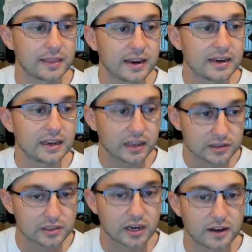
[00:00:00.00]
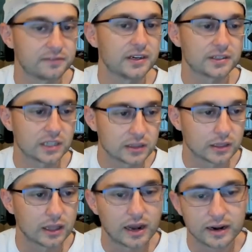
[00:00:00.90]
They need his toughness in
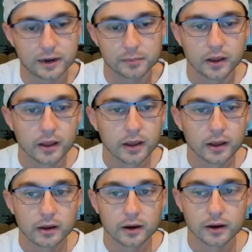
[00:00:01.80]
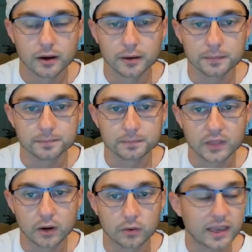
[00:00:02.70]
the lineup.
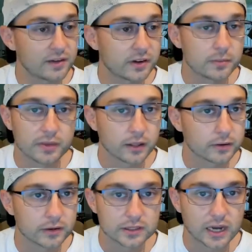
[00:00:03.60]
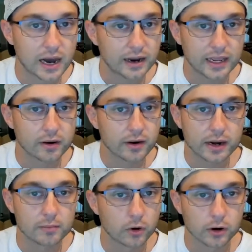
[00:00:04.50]
Kevin Miller is not here
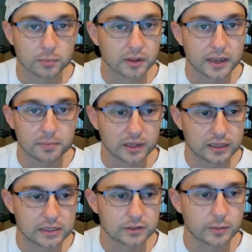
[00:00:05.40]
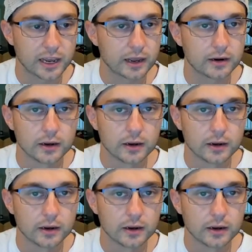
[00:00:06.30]
anymore to play policeman.